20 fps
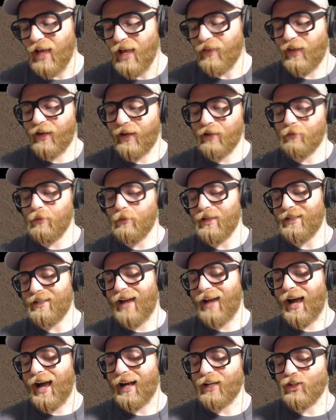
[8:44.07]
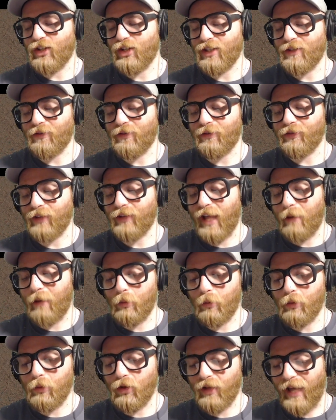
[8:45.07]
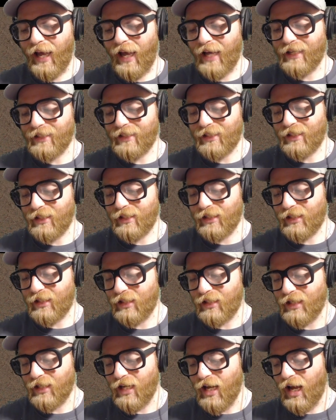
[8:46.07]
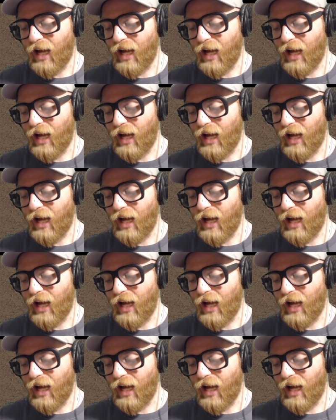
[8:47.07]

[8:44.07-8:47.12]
that emit noxious, flammable gases,